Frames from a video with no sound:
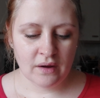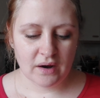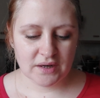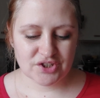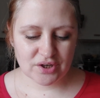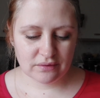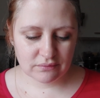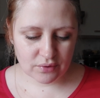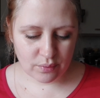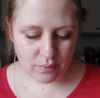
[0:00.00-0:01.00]
I
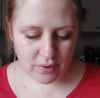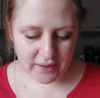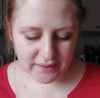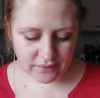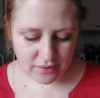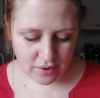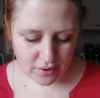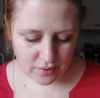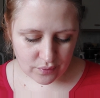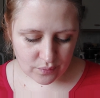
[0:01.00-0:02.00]
don't quite
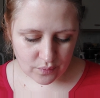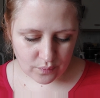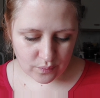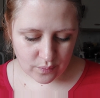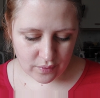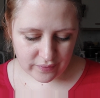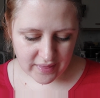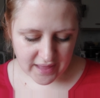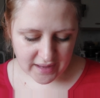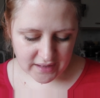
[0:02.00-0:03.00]
know what
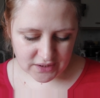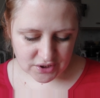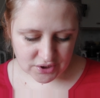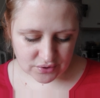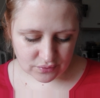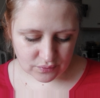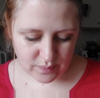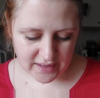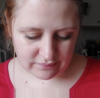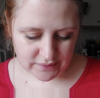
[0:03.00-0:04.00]
the age or
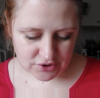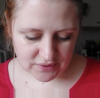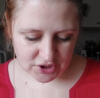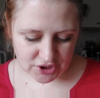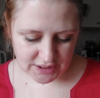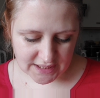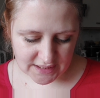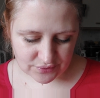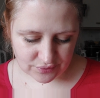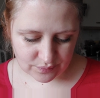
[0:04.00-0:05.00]
weight restriction
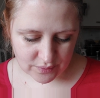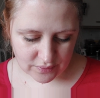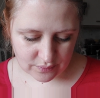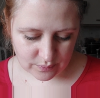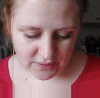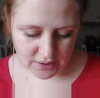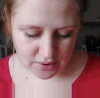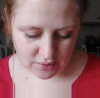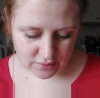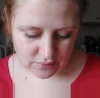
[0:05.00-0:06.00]
is on the one that we
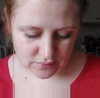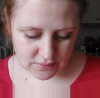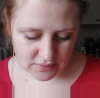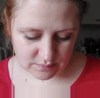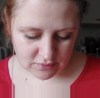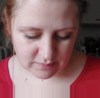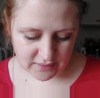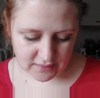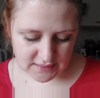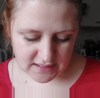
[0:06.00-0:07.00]
use. It's probably
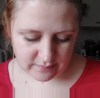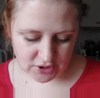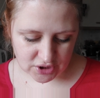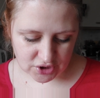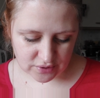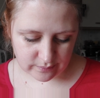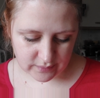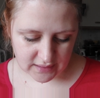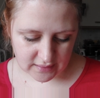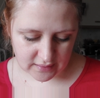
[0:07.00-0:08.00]
going to tell me she shouldn't
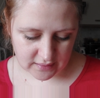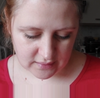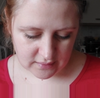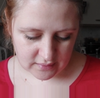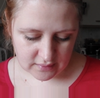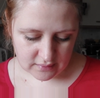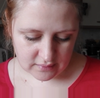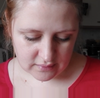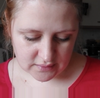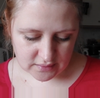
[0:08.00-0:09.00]
be in it.
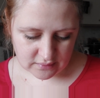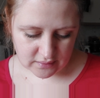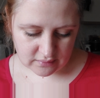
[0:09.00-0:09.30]
I don't know.